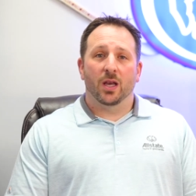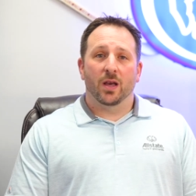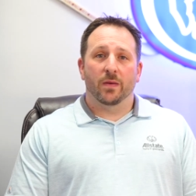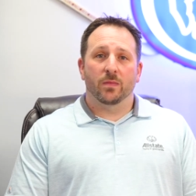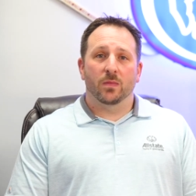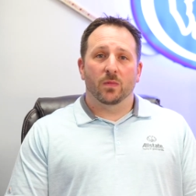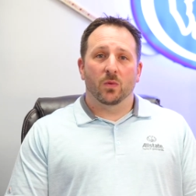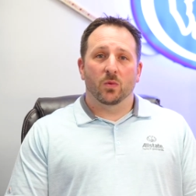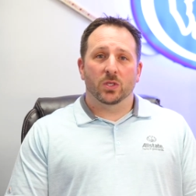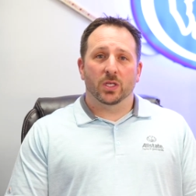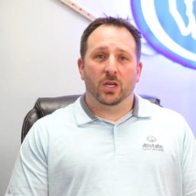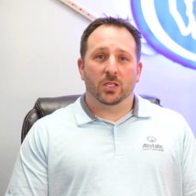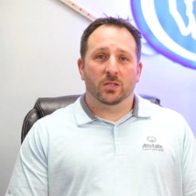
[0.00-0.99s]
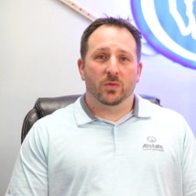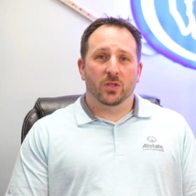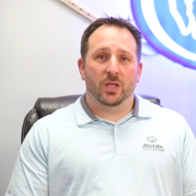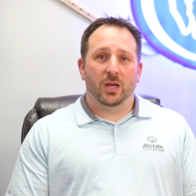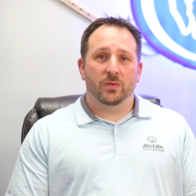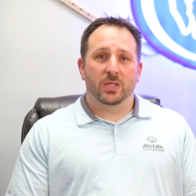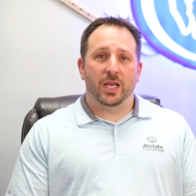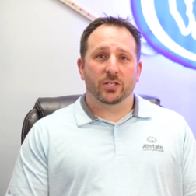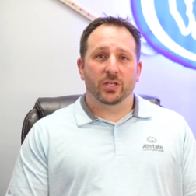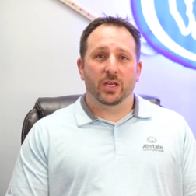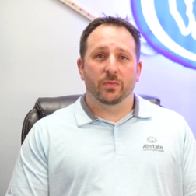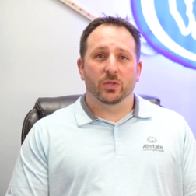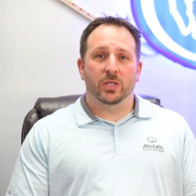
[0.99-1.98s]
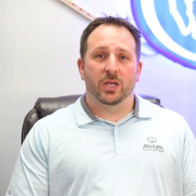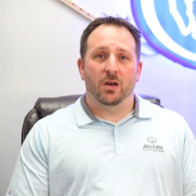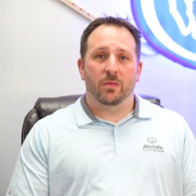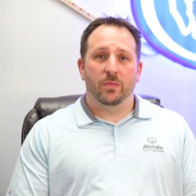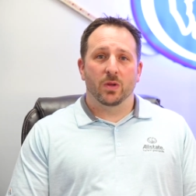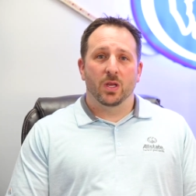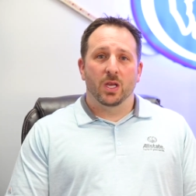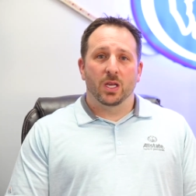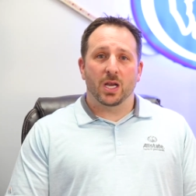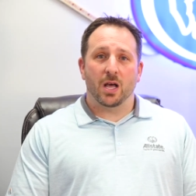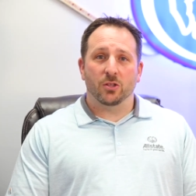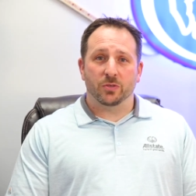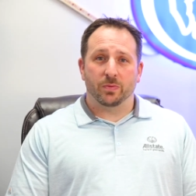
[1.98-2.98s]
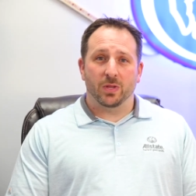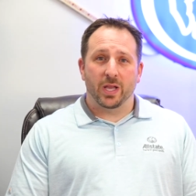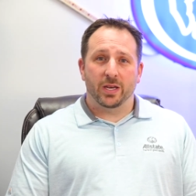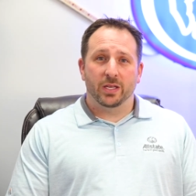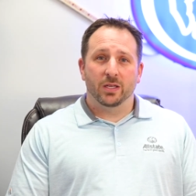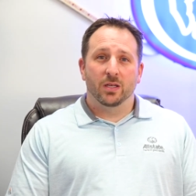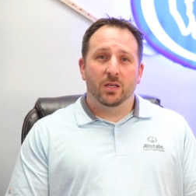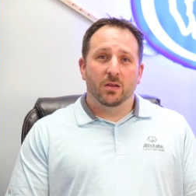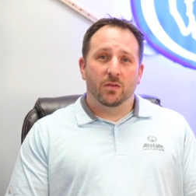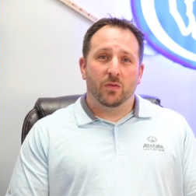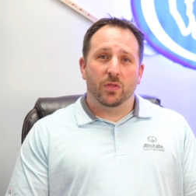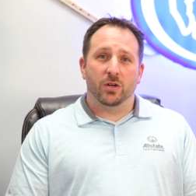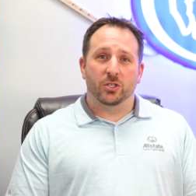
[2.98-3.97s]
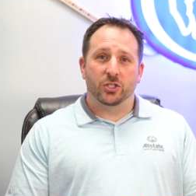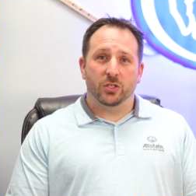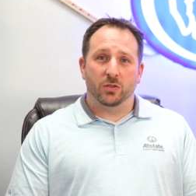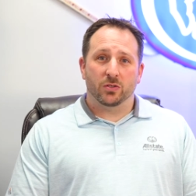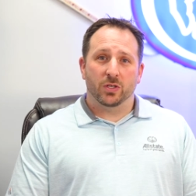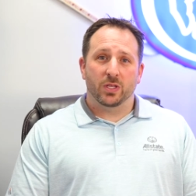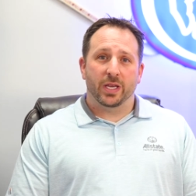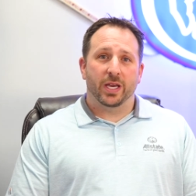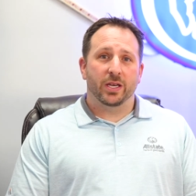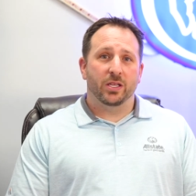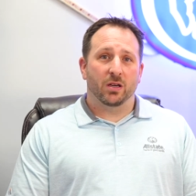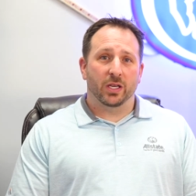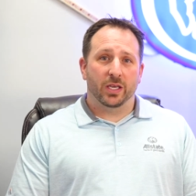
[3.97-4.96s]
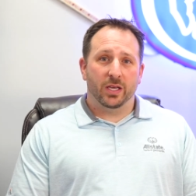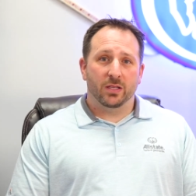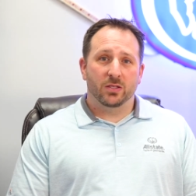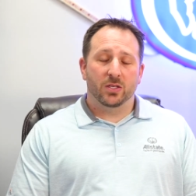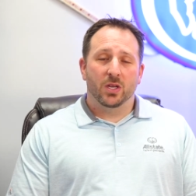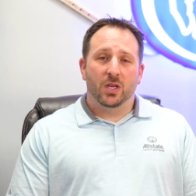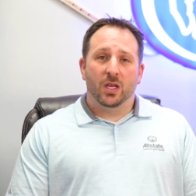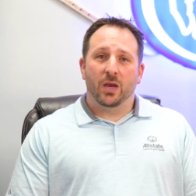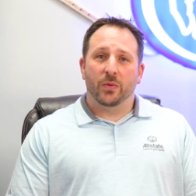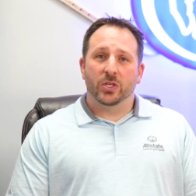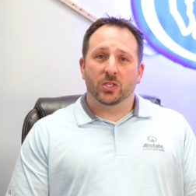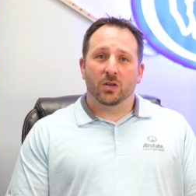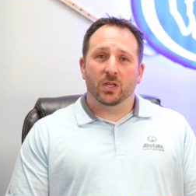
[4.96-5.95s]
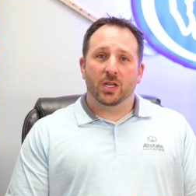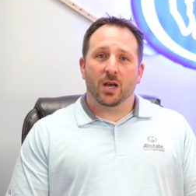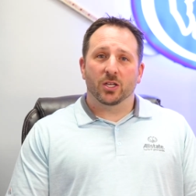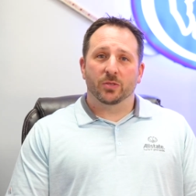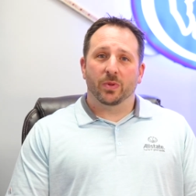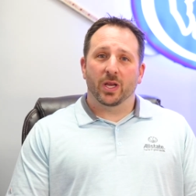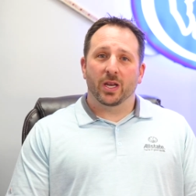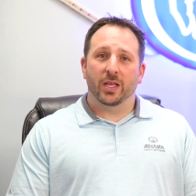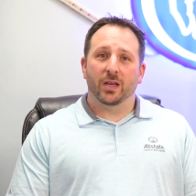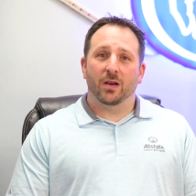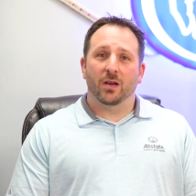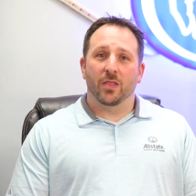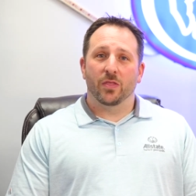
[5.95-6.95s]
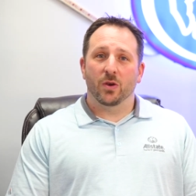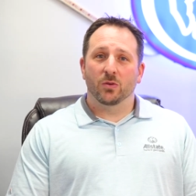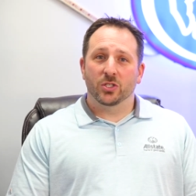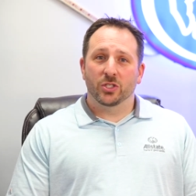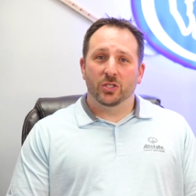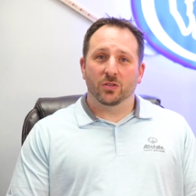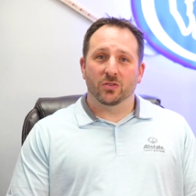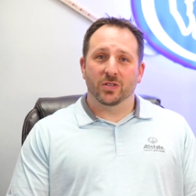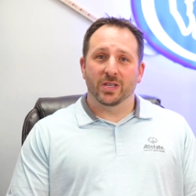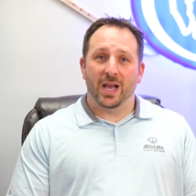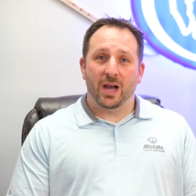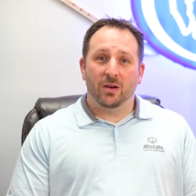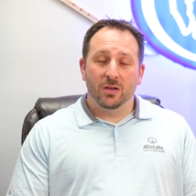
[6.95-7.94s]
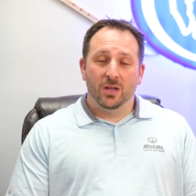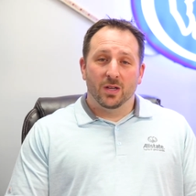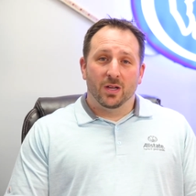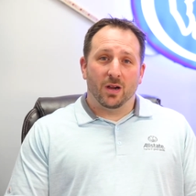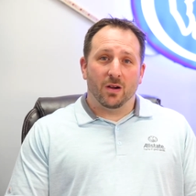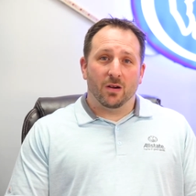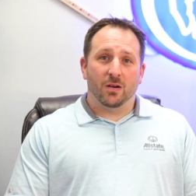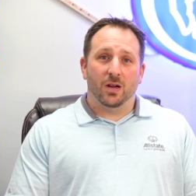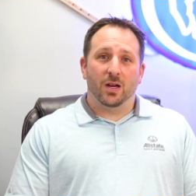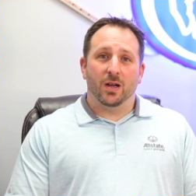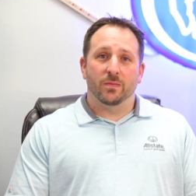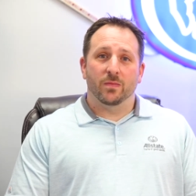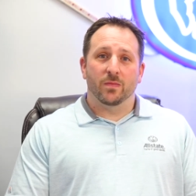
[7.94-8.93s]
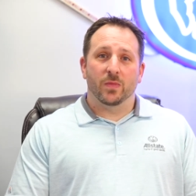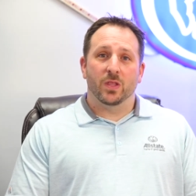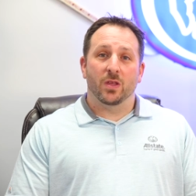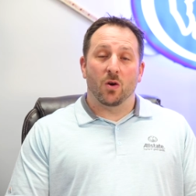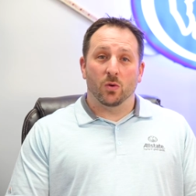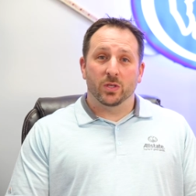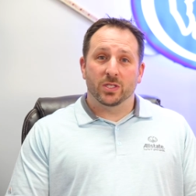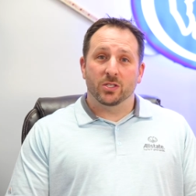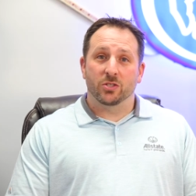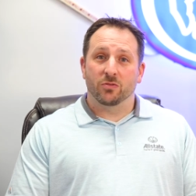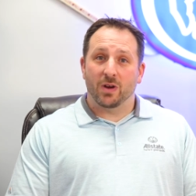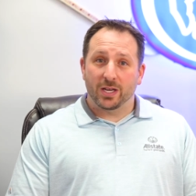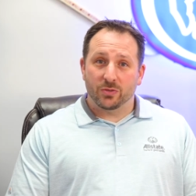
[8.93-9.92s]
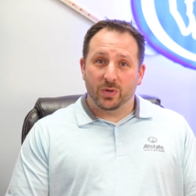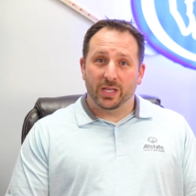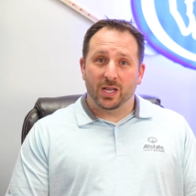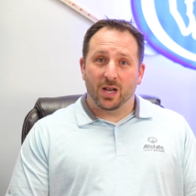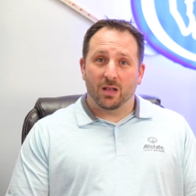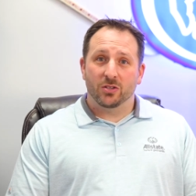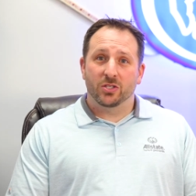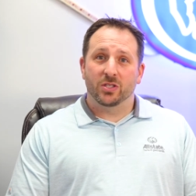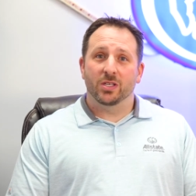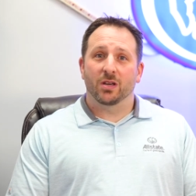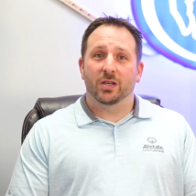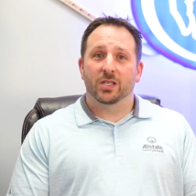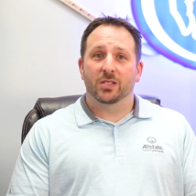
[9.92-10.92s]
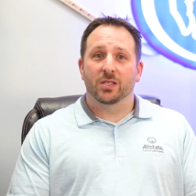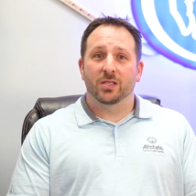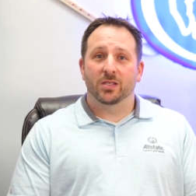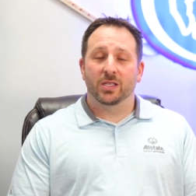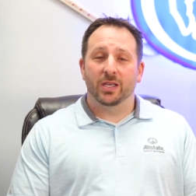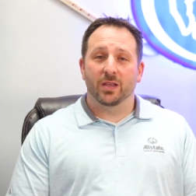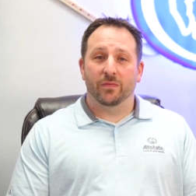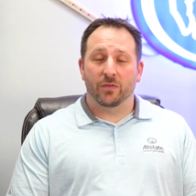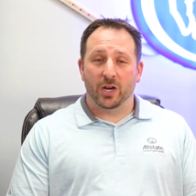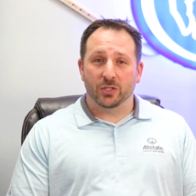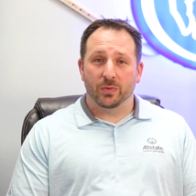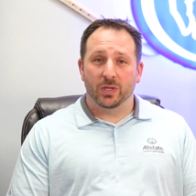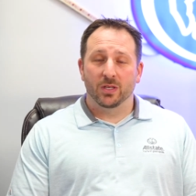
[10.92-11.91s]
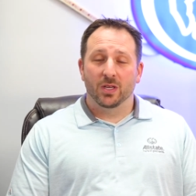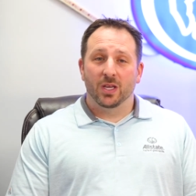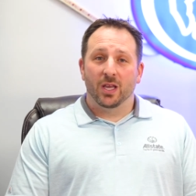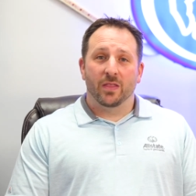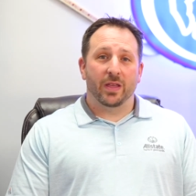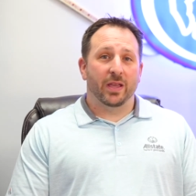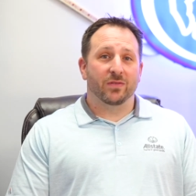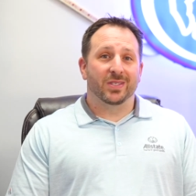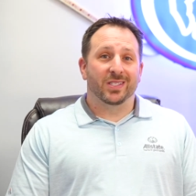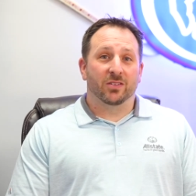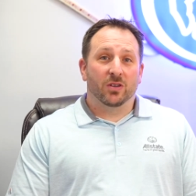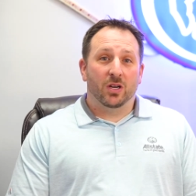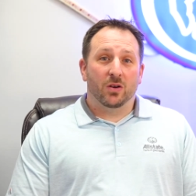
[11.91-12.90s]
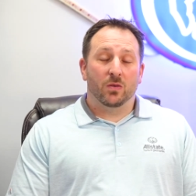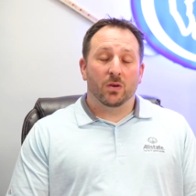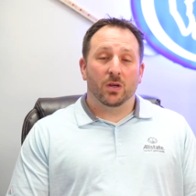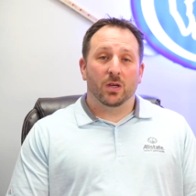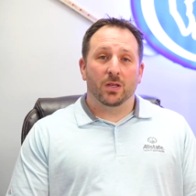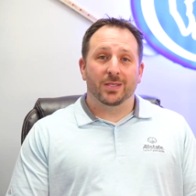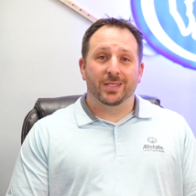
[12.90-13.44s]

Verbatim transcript: um, was a customer that I was actually able to help college planning for their children. They had young kids, and we started college planning. Those children now are um, the oldest is graduating college, the youngest is a freshman. They have zero